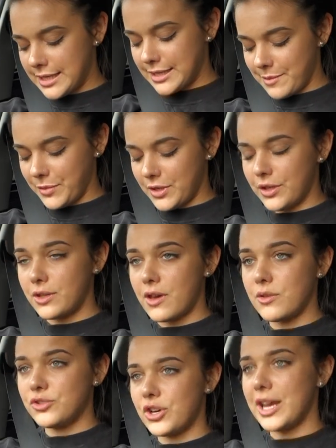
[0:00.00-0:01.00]
And I'm gonna
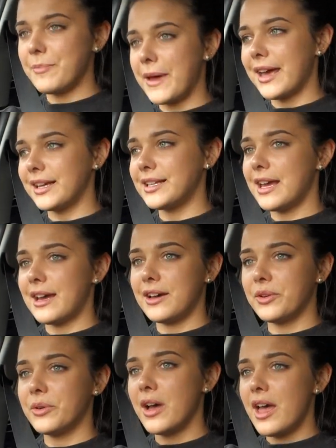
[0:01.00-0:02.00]
go train back
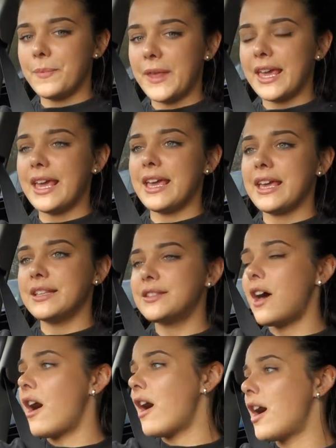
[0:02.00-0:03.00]
now. It is
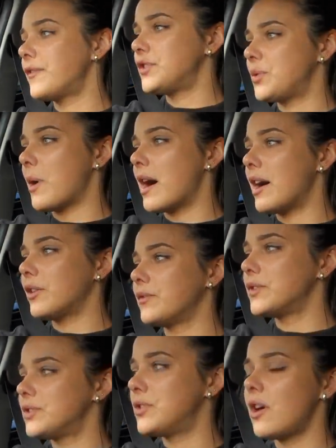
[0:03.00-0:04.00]
12:30,
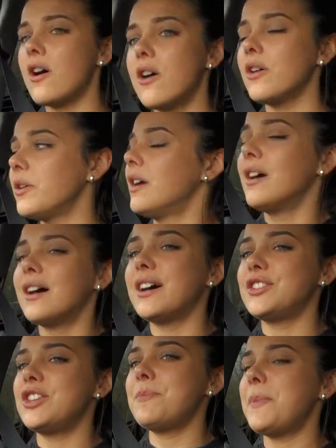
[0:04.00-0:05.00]
so I
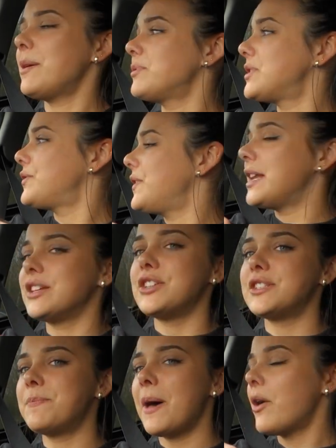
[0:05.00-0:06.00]
should be able to finish.
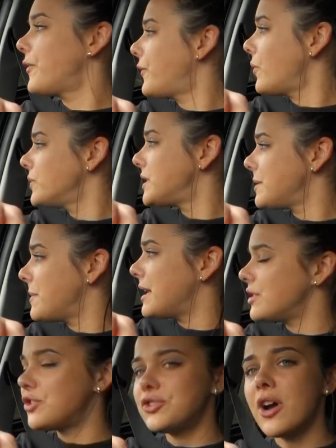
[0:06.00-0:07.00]
It's about a 40
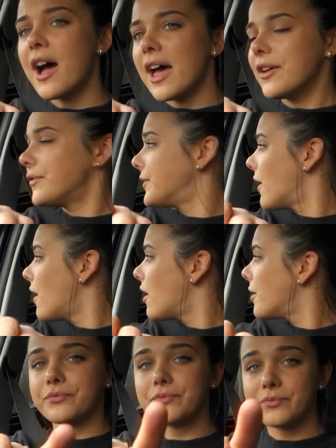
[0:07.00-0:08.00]
minutes drive
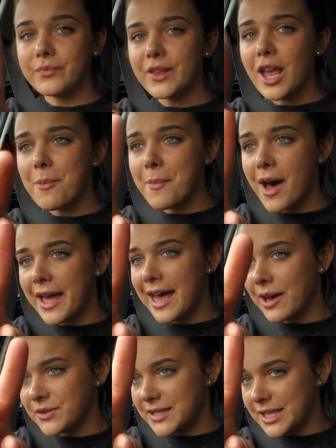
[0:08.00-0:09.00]
from my
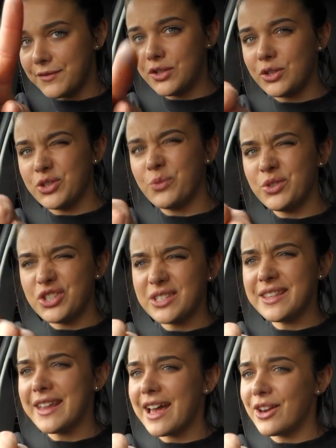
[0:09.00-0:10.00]
house to Evolution, which
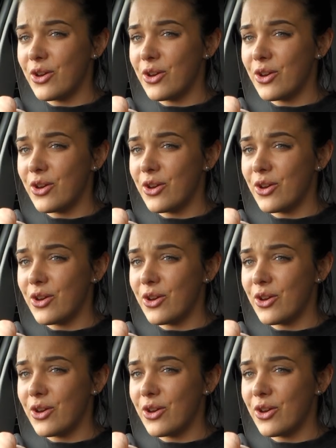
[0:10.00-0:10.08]
isn't that